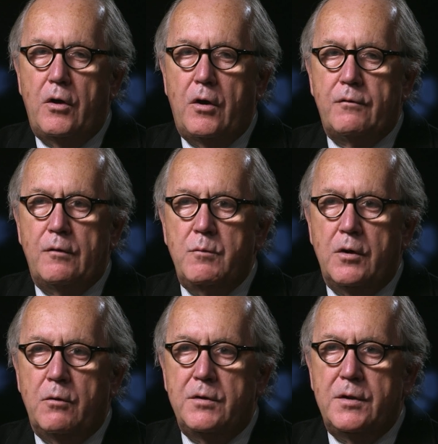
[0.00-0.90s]
are
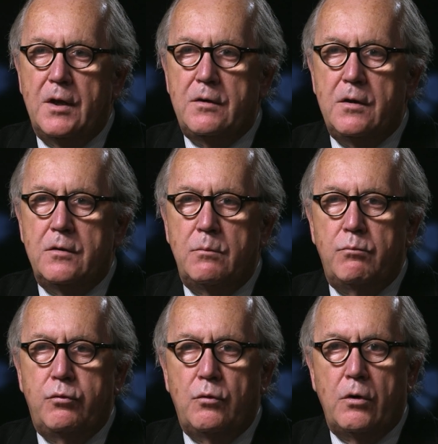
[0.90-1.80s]
familiar with the idea
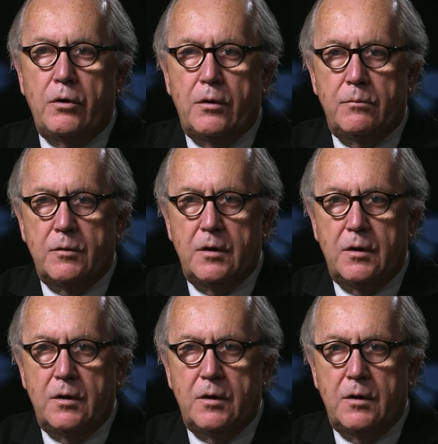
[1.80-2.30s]
that boredom